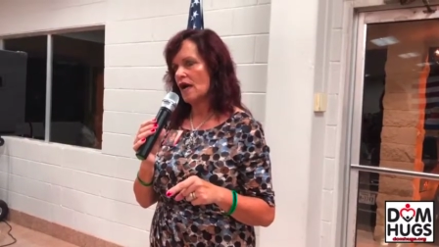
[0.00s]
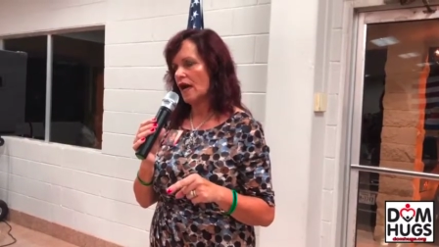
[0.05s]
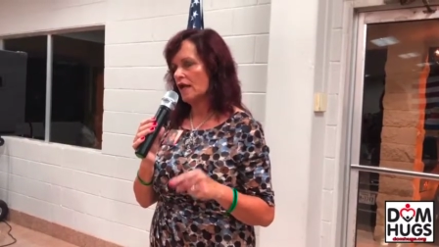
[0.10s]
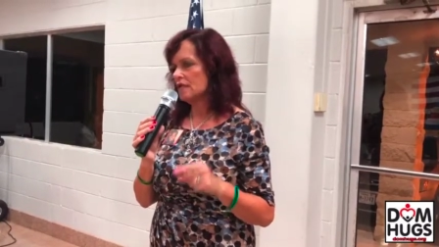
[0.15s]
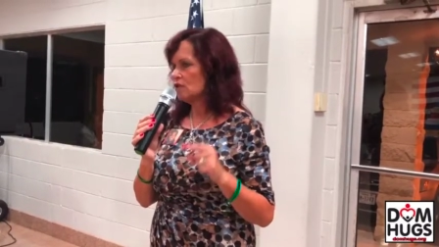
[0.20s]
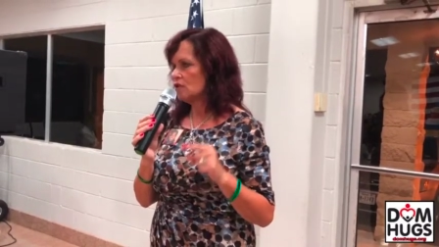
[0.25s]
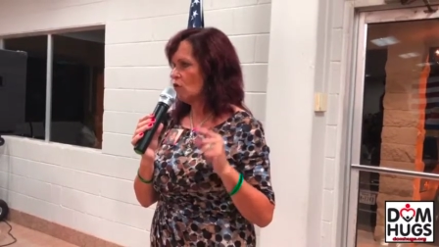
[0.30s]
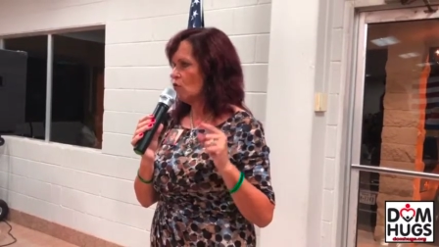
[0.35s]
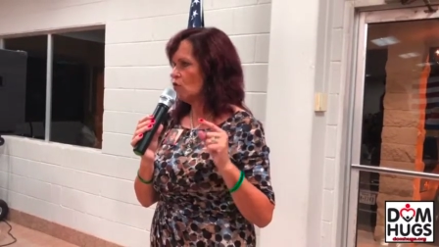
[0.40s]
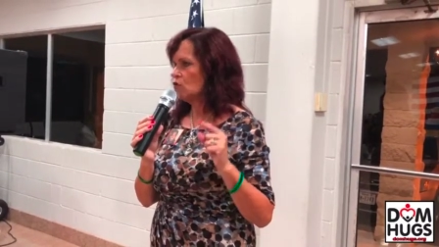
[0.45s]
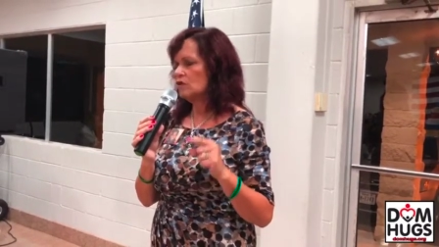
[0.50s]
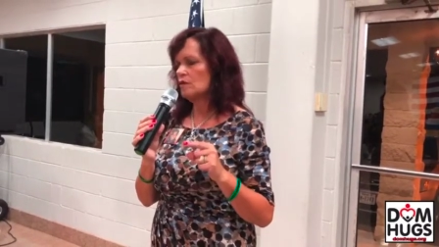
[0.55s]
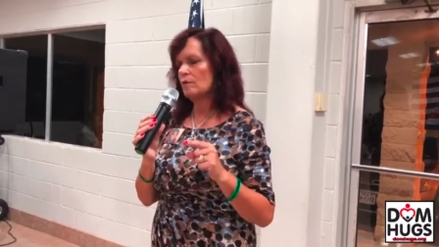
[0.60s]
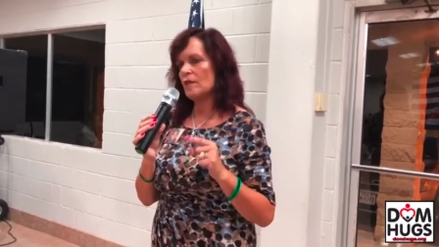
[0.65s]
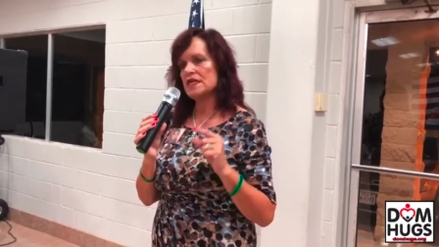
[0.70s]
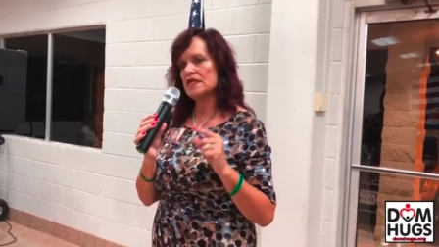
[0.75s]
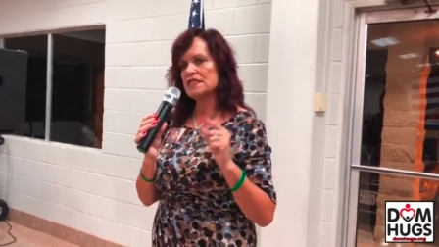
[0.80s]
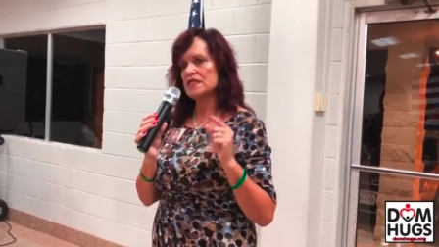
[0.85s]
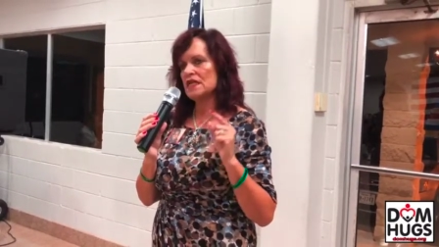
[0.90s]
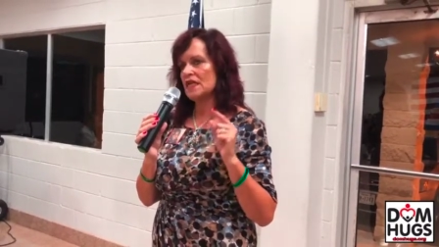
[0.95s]
I told
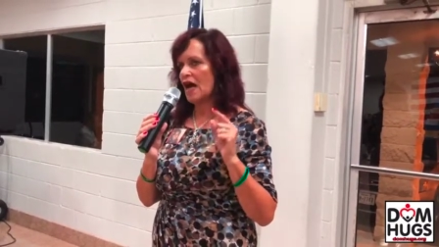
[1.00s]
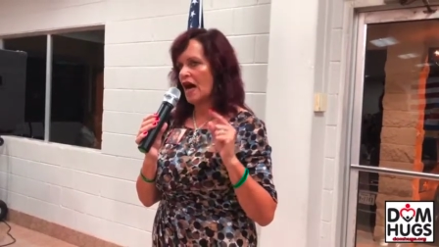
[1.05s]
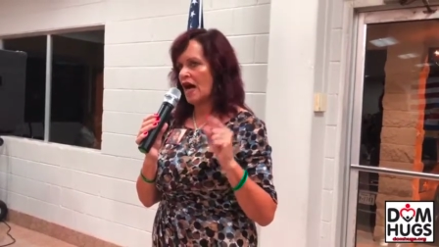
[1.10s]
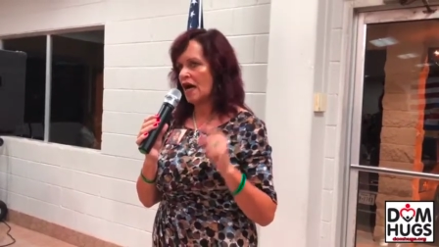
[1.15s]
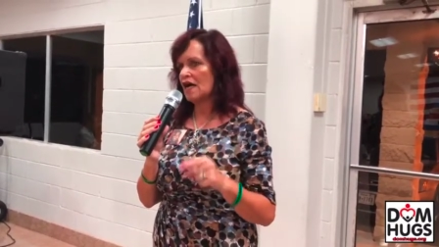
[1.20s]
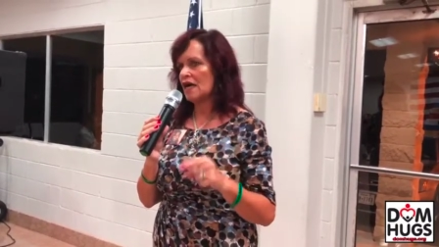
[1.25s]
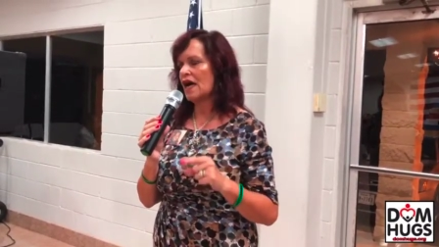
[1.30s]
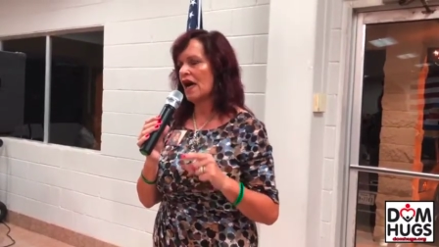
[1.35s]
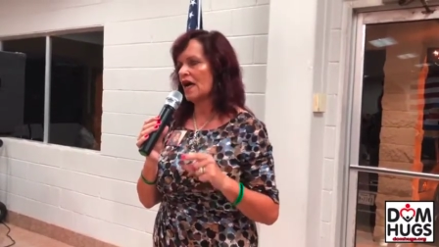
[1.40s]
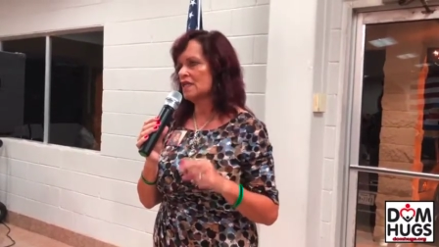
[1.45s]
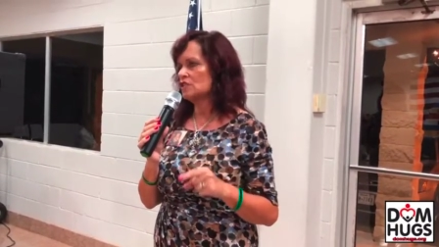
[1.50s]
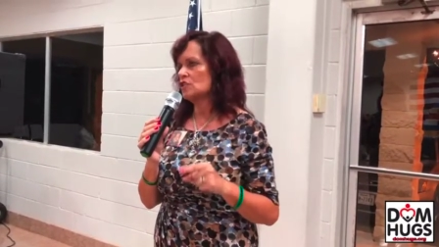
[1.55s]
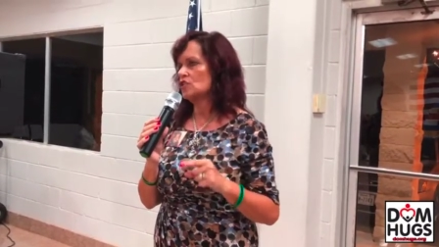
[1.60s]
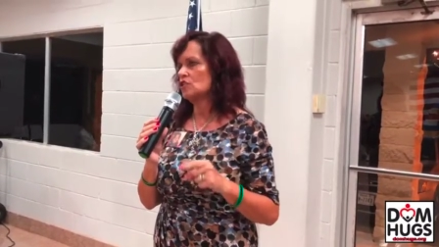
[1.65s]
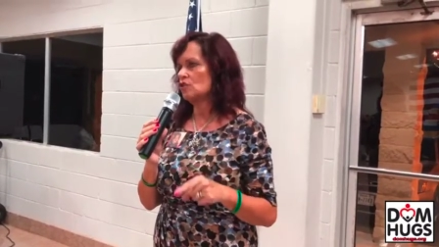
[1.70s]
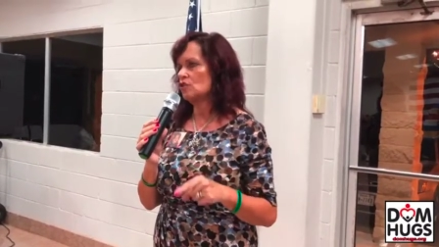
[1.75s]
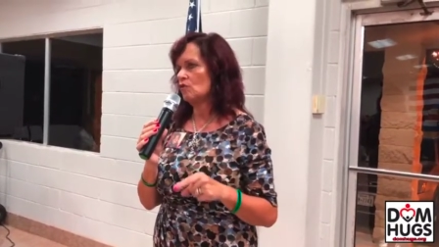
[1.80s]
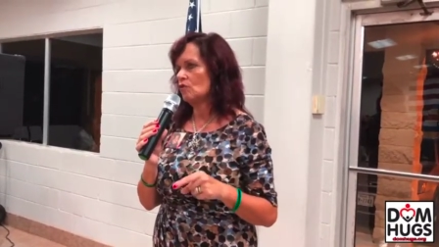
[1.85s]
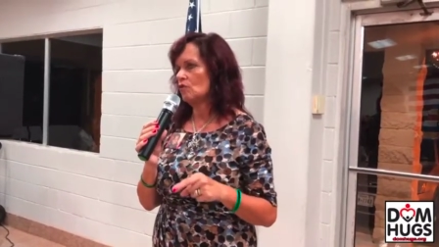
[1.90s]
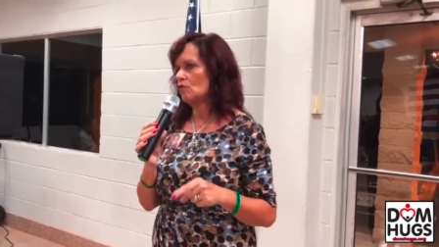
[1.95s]
him, I said, I
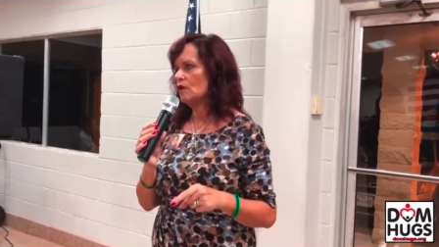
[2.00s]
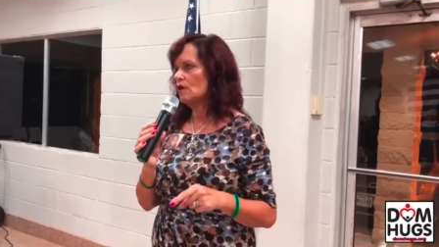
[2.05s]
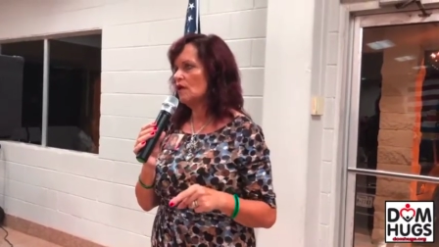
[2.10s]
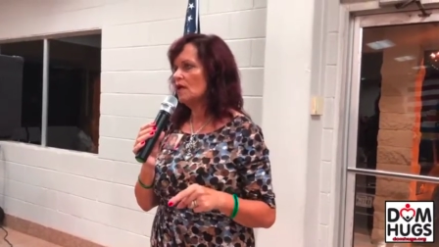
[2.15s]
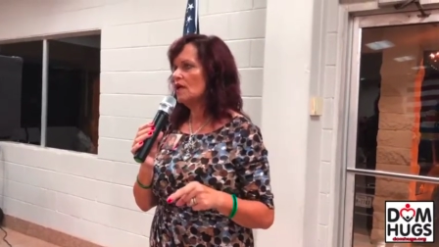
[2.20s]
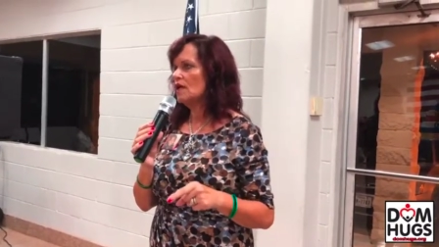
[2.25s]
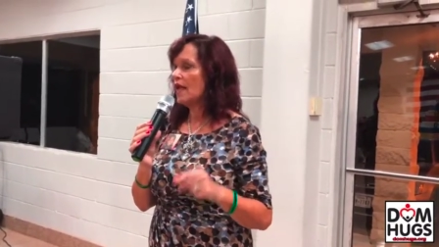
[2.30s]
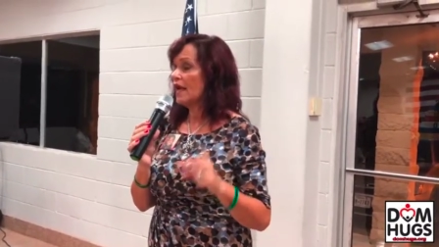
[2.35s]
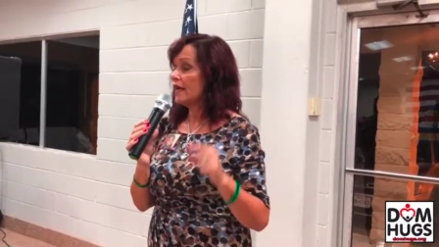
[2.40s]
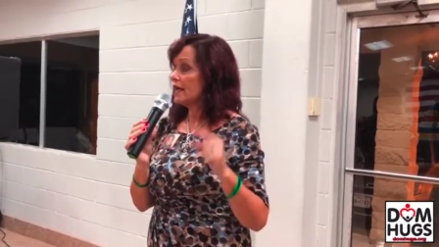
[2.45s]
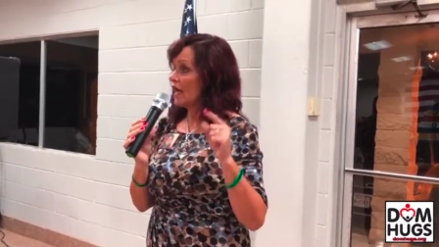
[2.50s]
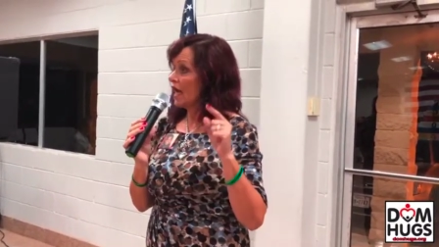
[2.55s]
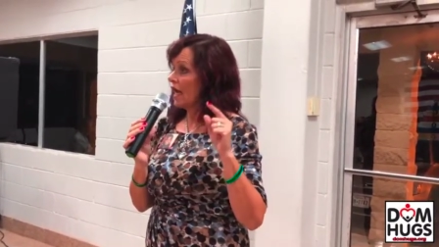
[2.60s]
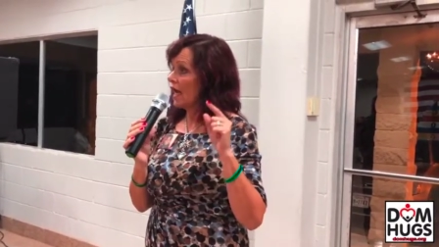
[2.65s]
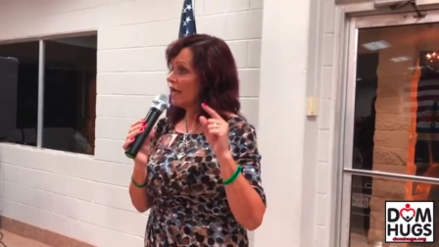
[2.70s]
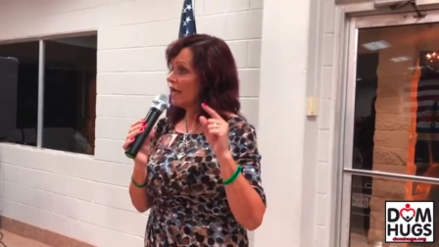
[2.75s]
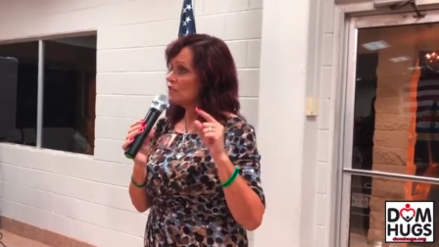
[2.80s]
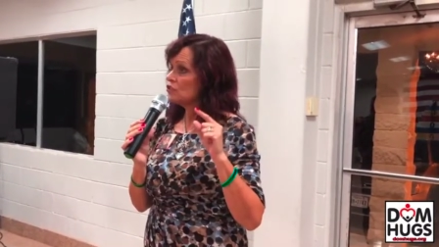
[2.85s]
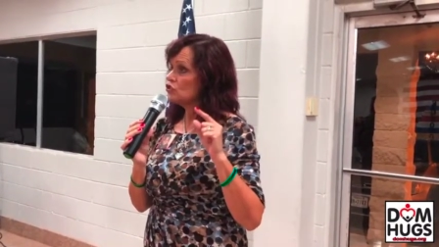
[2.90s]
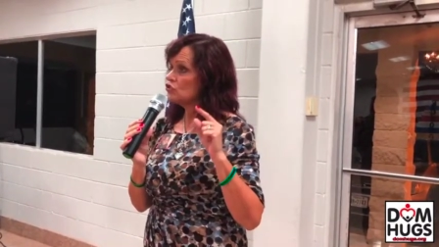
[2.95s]
got you. Like I
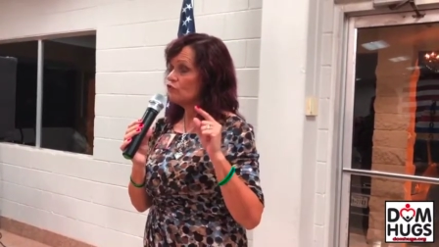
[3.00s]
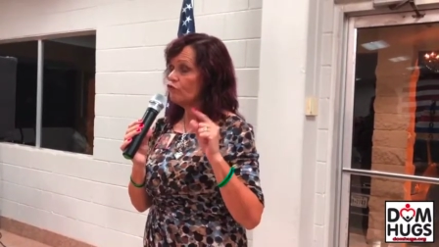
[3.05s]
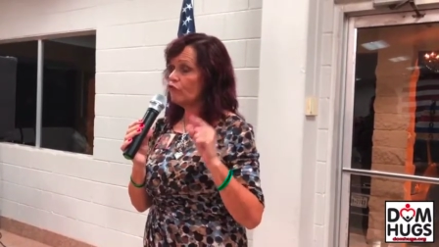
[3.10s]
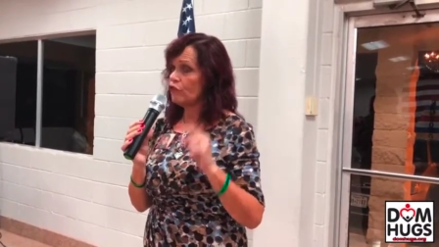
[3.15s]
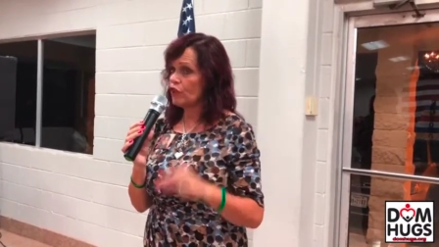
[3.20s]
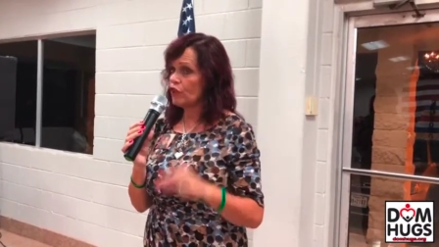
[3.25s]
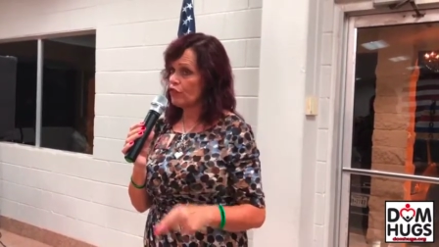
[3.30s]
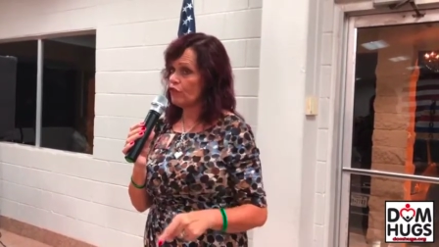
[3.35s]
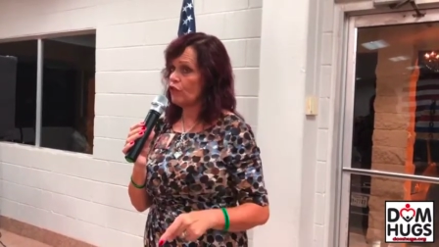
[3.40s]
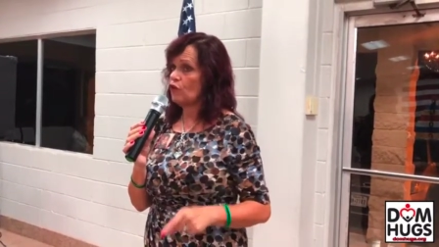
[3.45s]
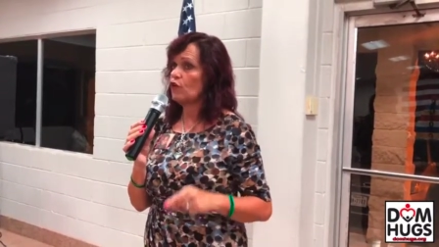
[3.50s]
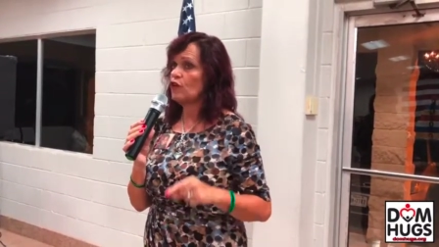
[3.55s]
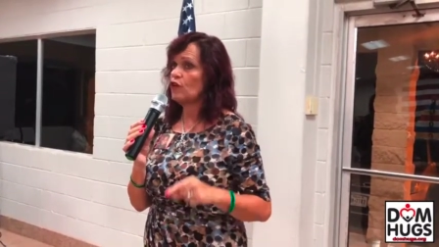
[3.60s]
had you for